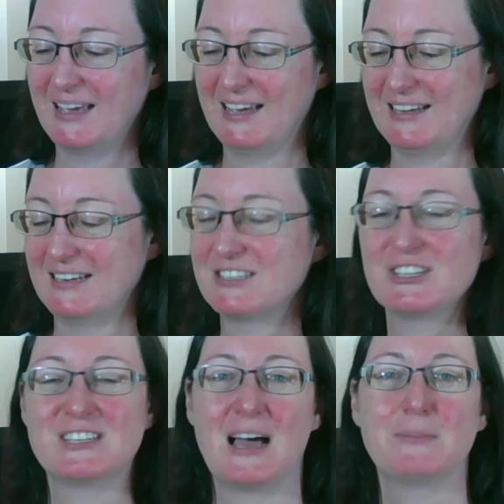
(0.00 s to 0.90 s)
And it's
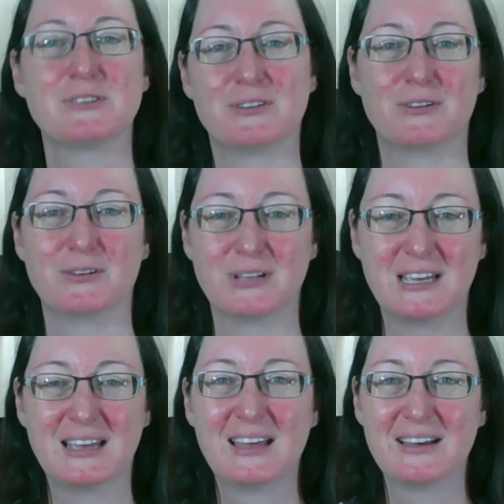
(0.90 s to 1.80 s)
just an
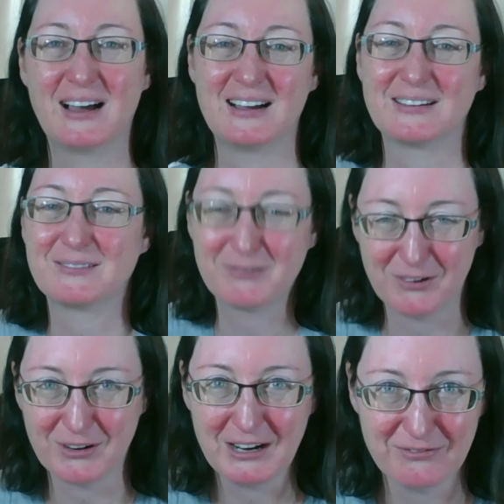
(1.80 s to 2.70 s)
absolutely
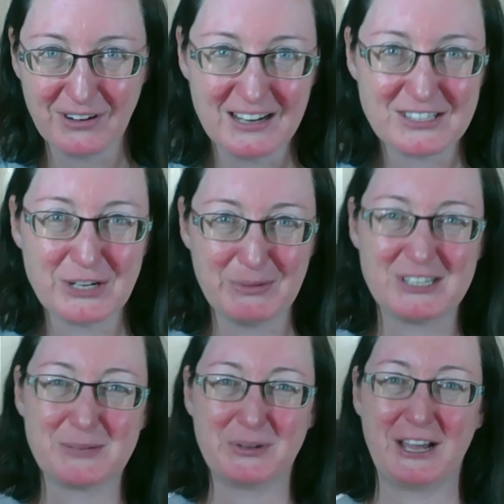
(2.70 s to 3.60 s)
great fun
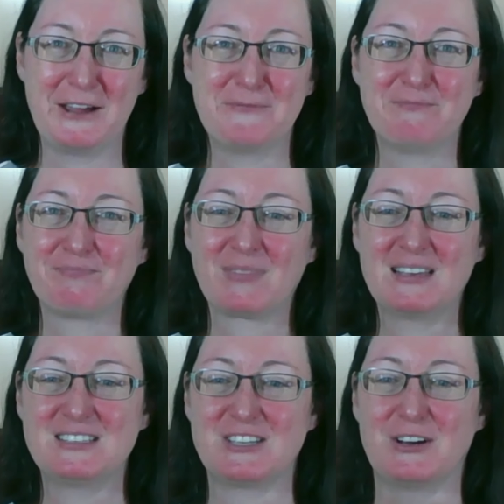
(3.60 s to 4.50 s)
instrument to play.
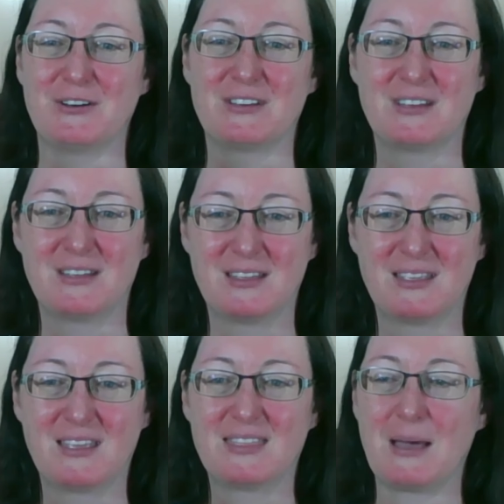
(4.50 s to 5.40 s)
So
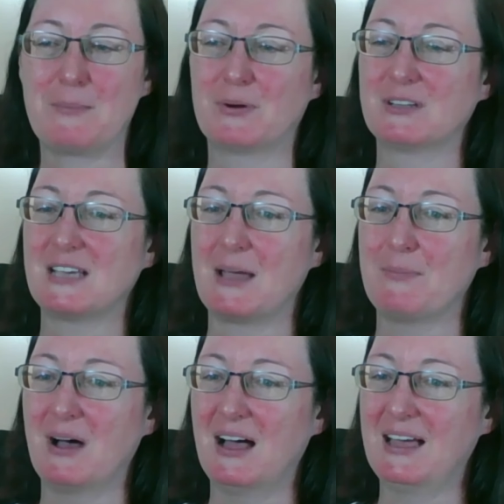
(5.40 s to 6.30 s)
that Birdseye
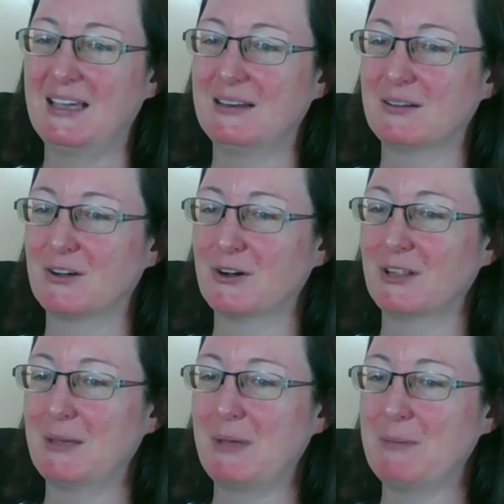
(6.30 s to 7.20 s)
pine,
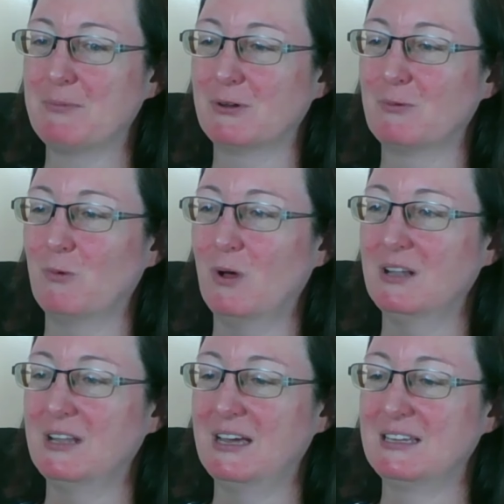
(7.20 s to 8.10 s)
curly maple, and
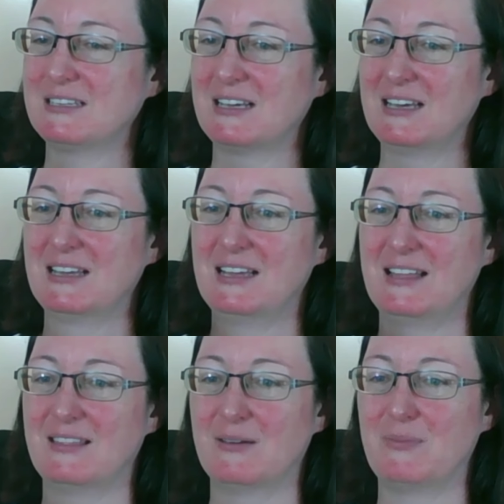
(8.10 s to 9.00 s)
walnut.
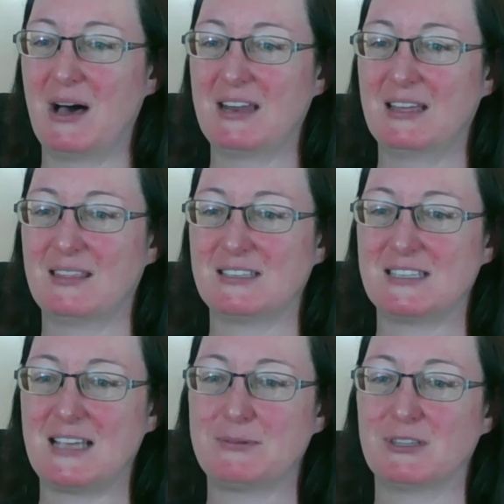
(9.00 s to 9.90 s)
And then the body of this
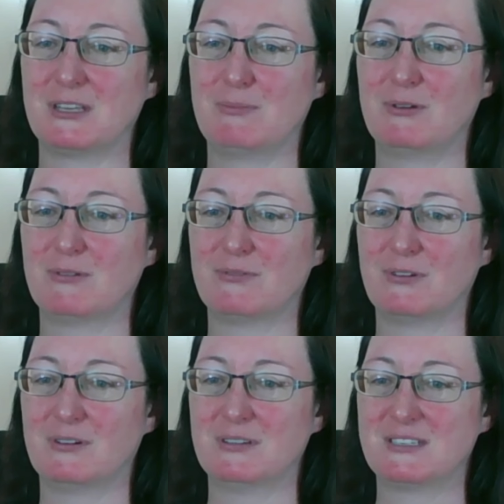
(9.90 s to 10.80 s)
is absolutely
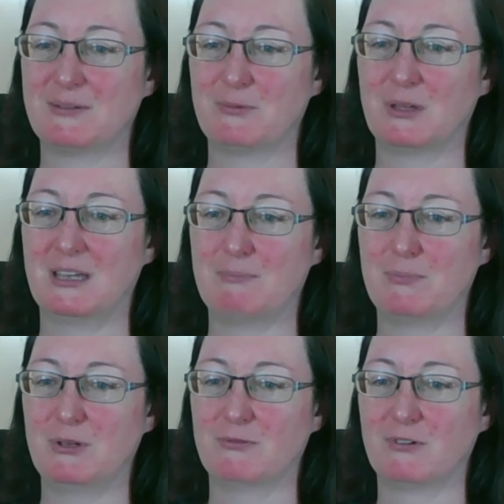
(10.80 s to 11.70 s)
beautiful. Some really
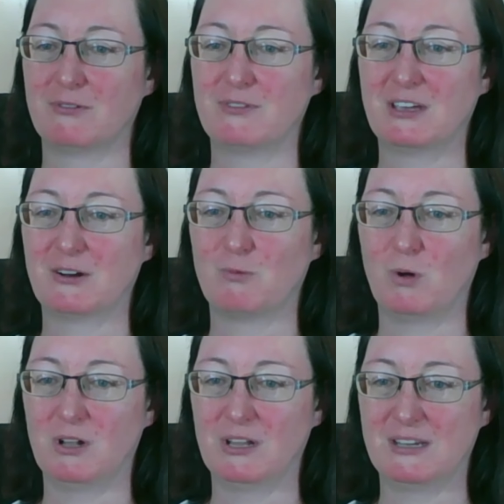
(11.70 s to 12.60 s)
beautiful figured
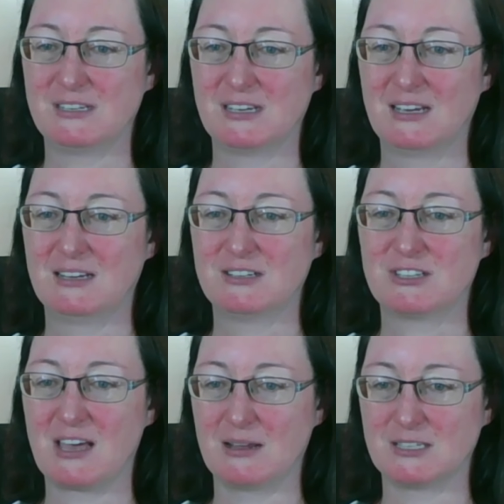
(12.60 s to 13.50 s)
walnut.
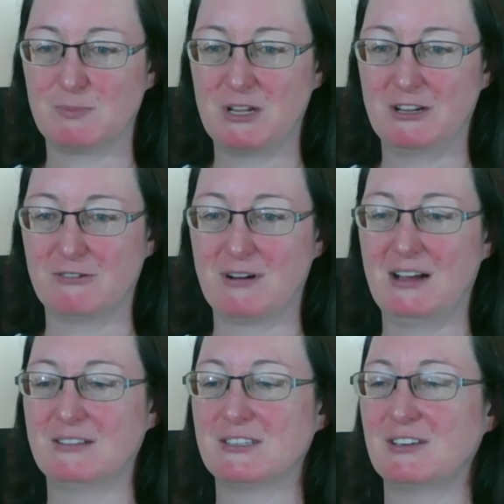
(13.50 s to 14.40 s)
Just kind of spinning it
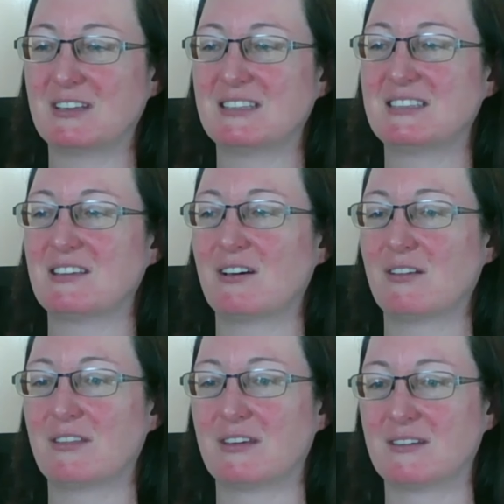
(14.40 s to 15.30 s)
around so you can see
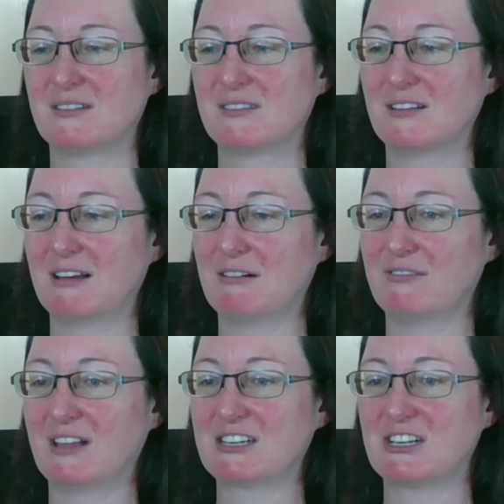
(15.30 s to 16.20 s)
all of the light
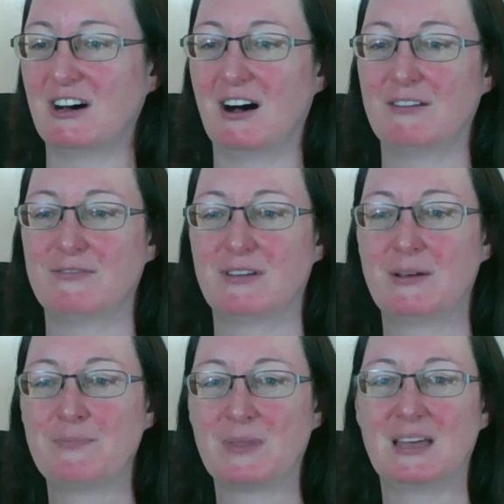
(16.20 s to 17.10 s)
reflection off
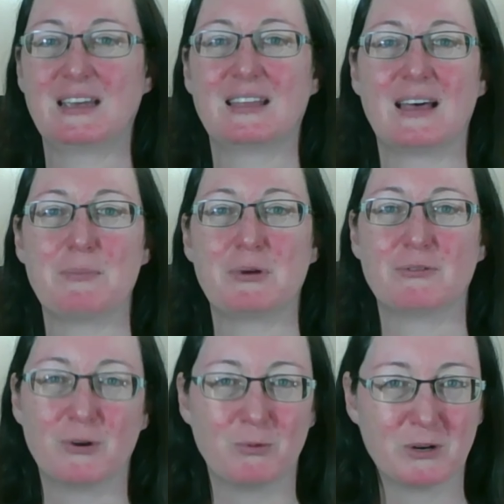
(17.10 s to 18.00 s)
and get that
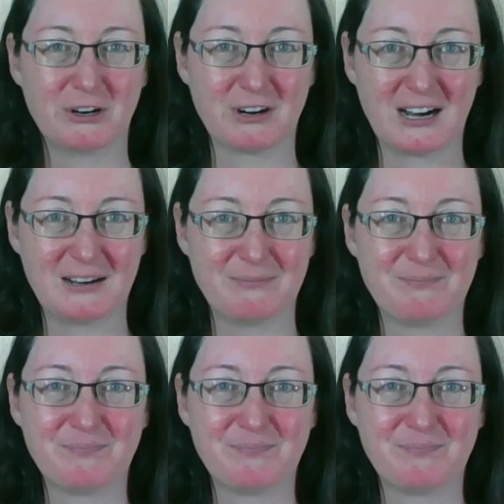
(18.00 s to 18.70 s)
beautiful wood grain.